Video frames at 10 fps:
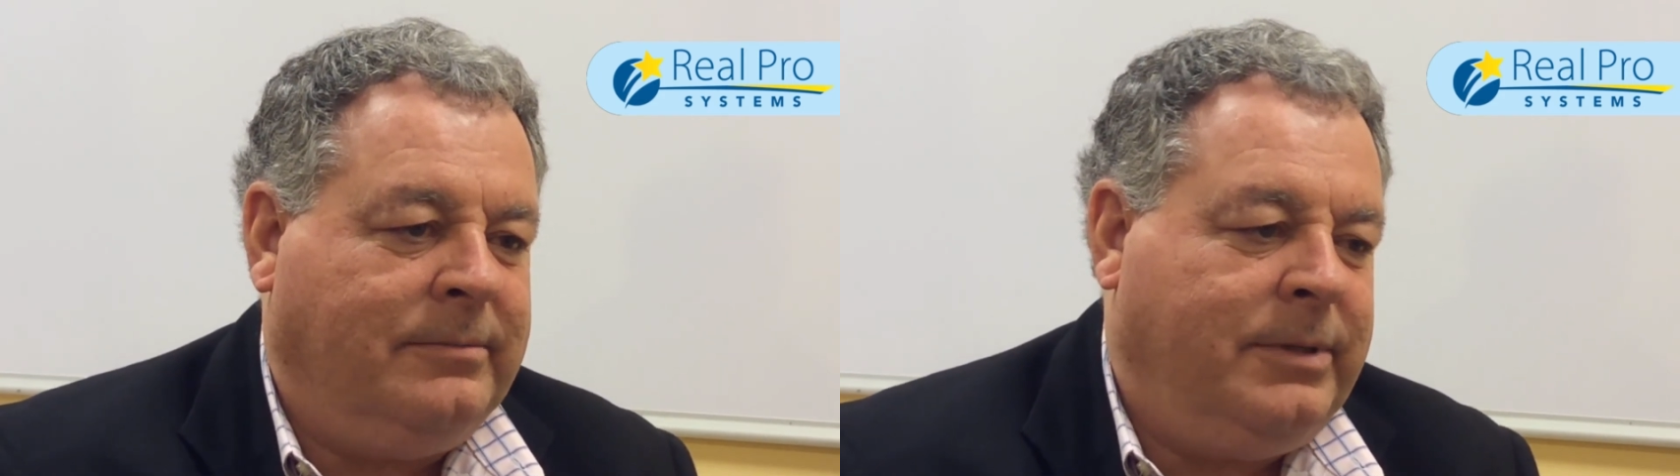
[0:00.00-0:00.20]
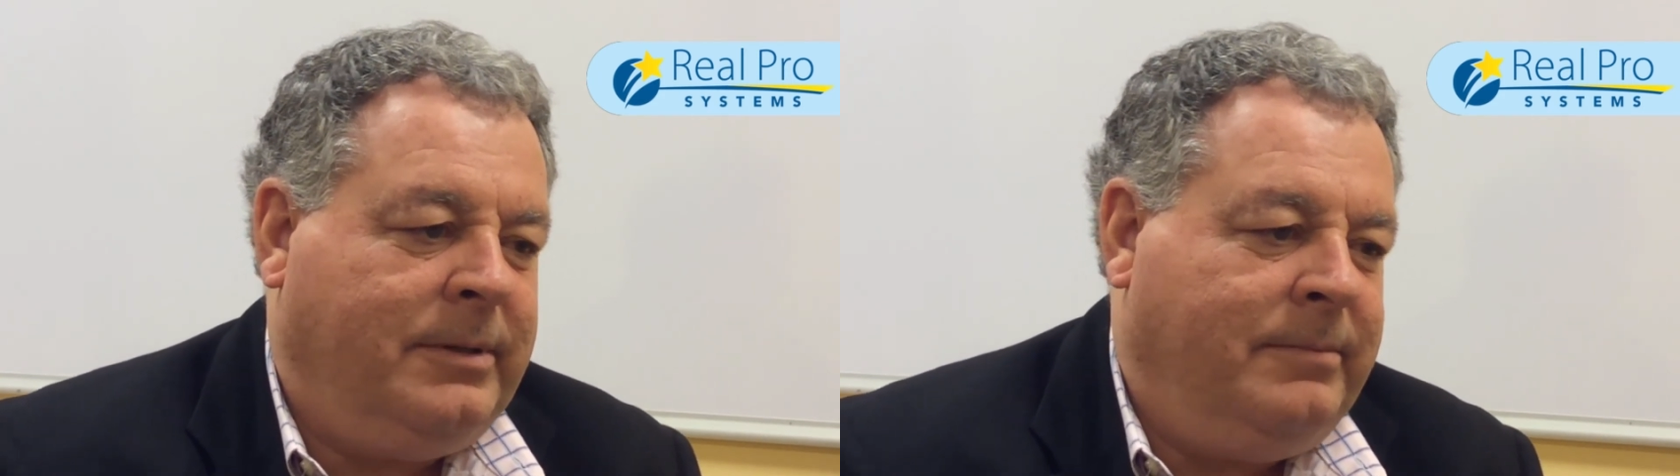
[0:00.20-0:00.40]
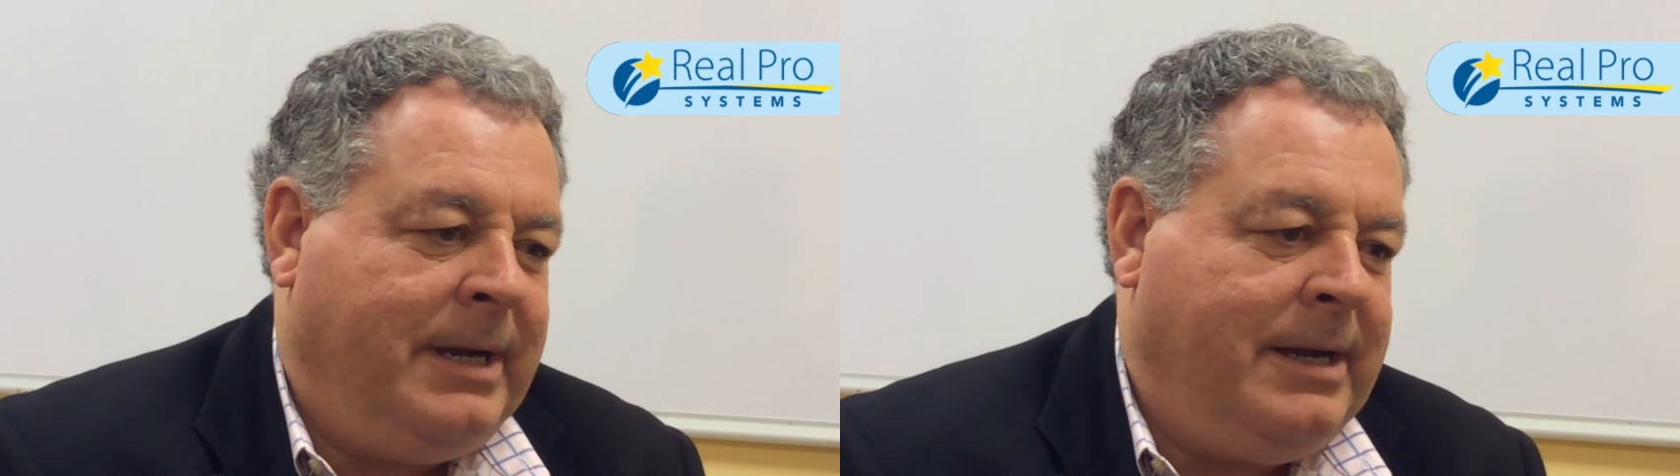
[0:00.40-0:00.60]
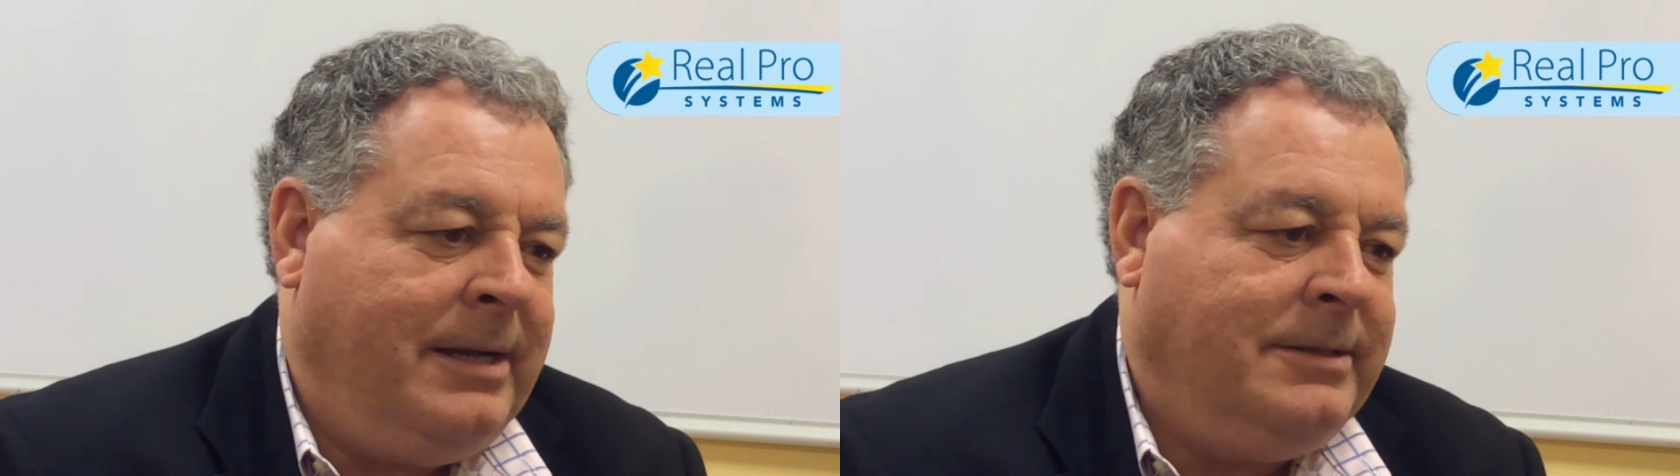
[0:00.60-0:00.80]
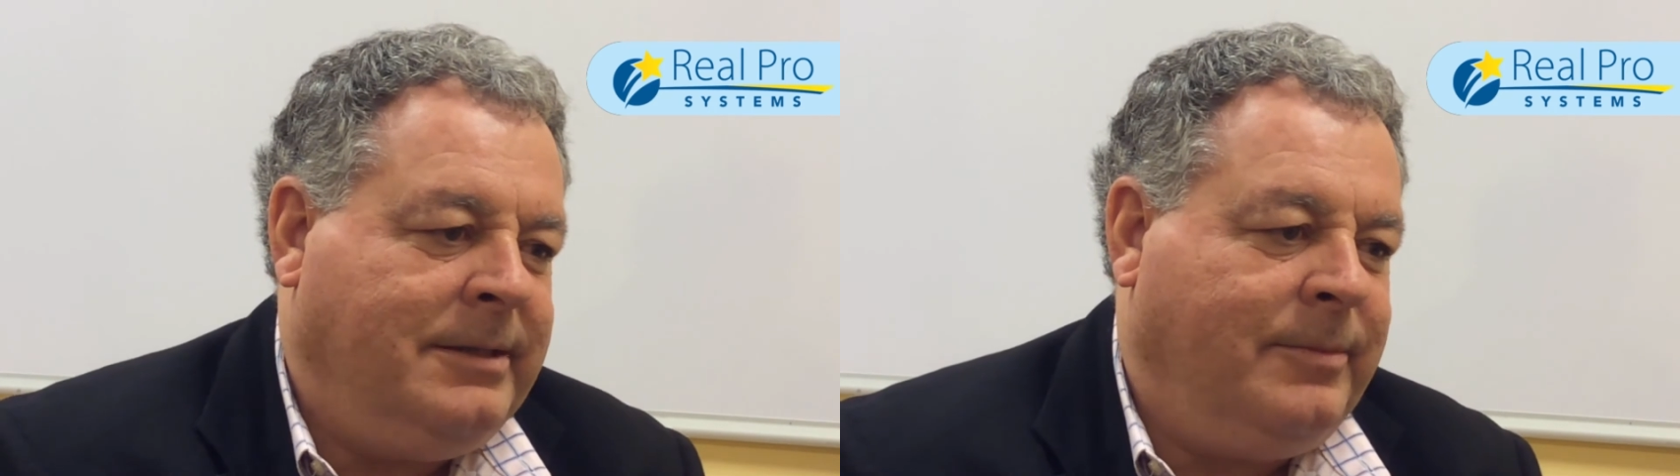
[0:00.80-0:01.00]
But my
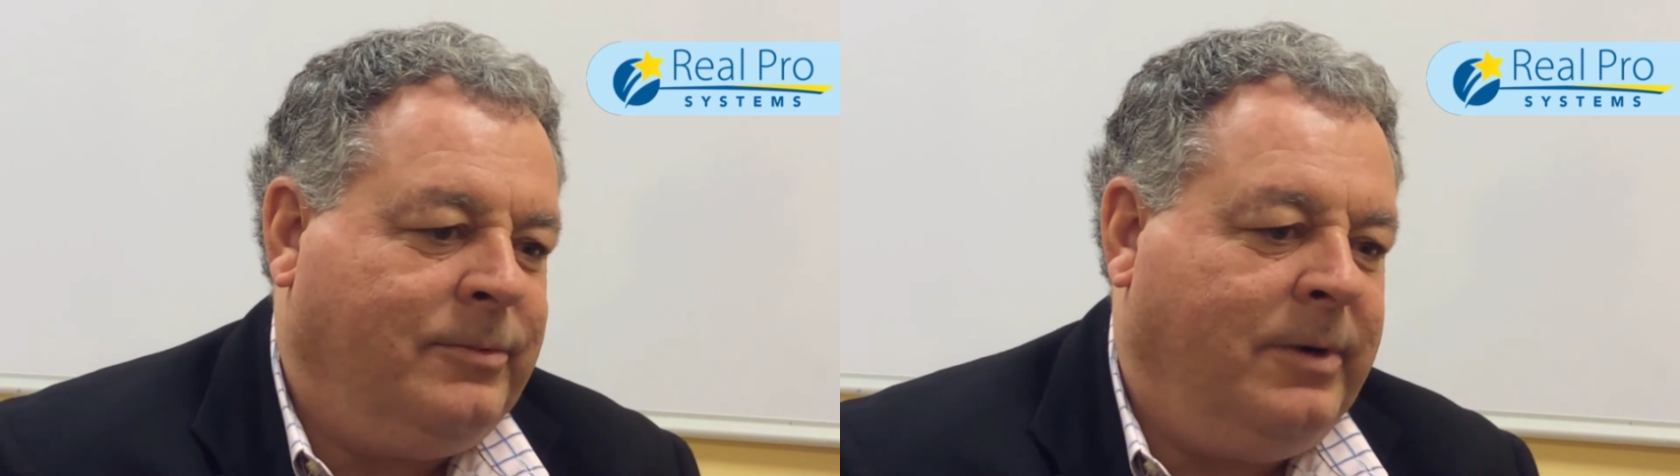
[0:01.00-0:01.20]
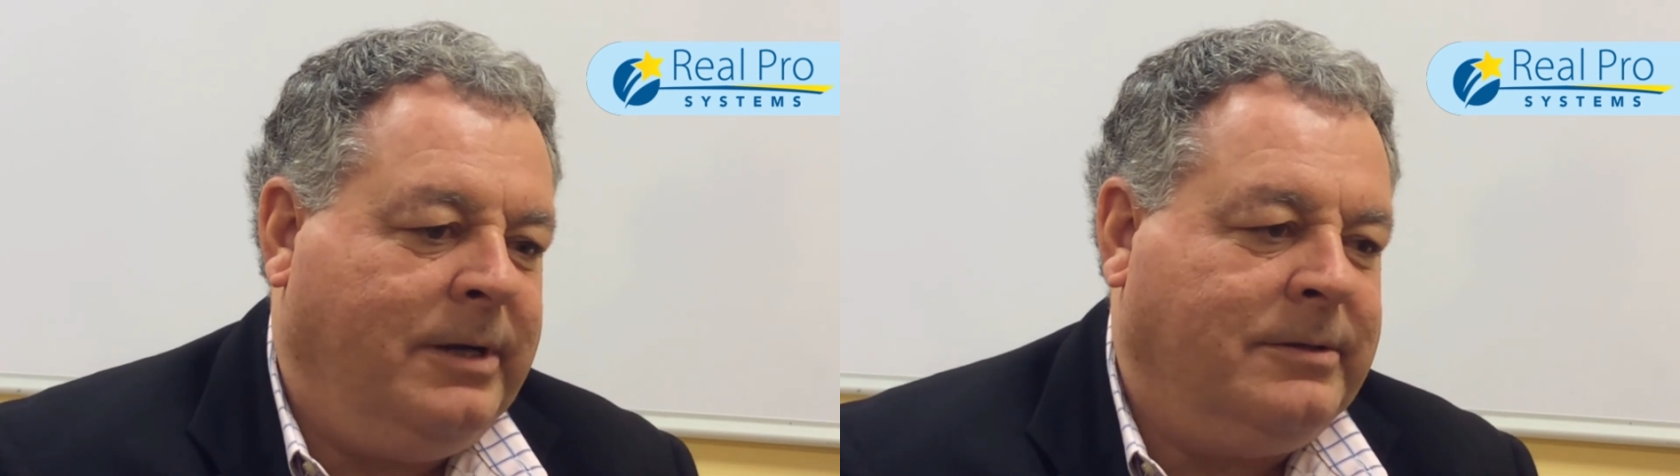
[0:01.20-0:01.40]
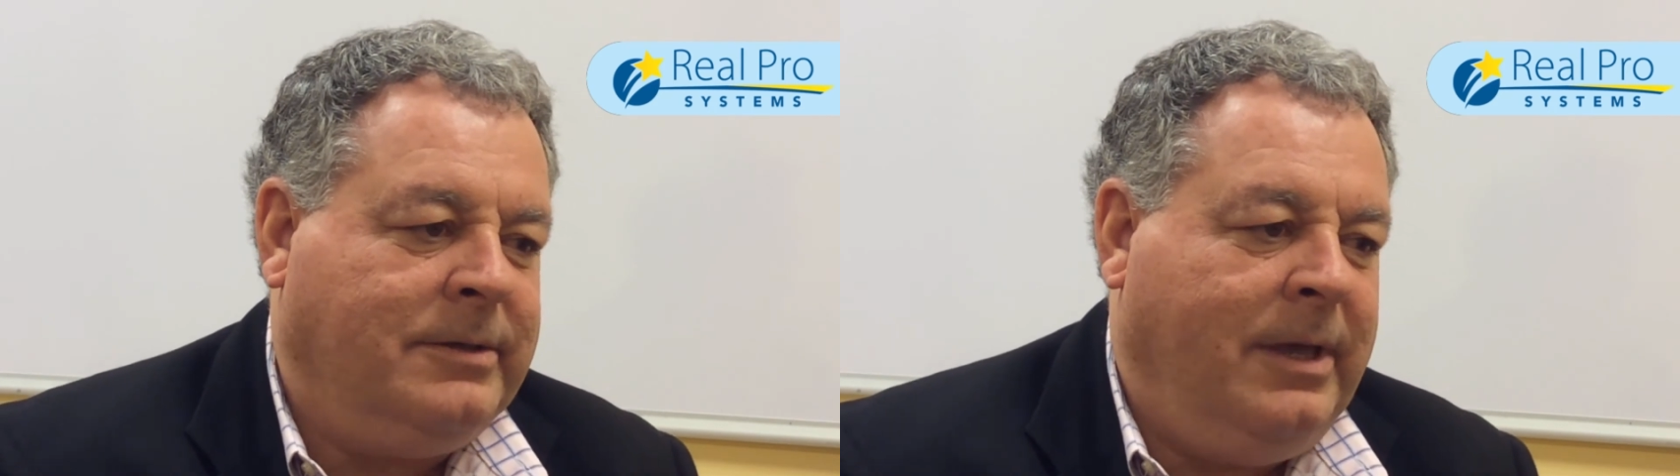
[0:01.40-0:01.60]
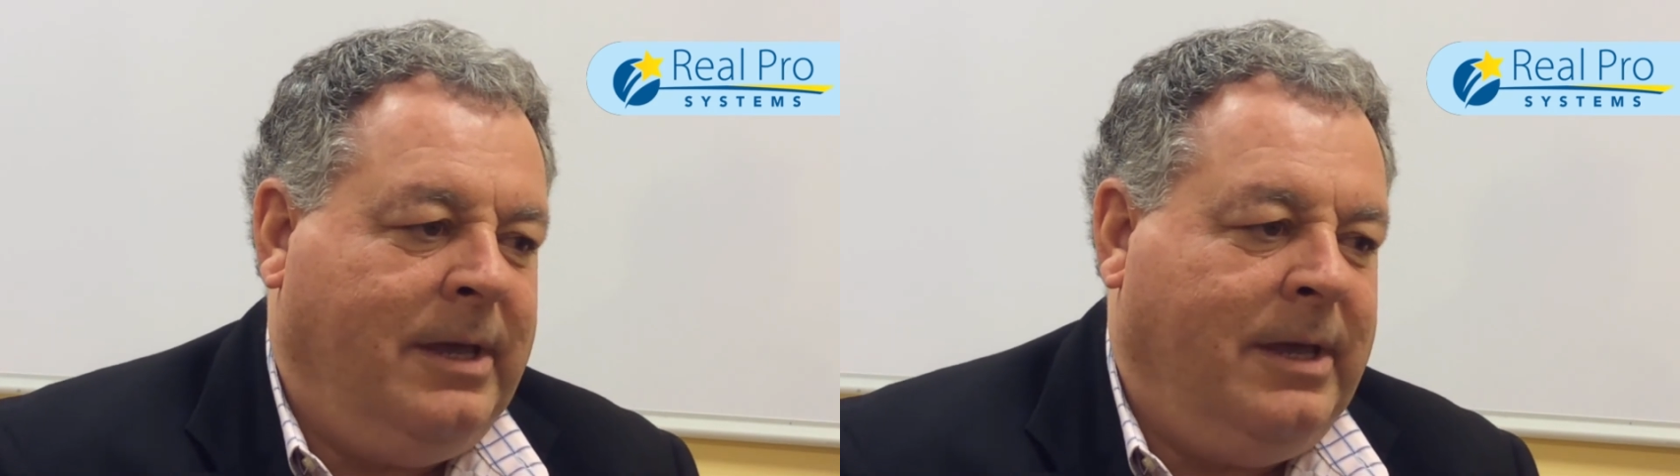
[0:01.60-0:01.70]
concept was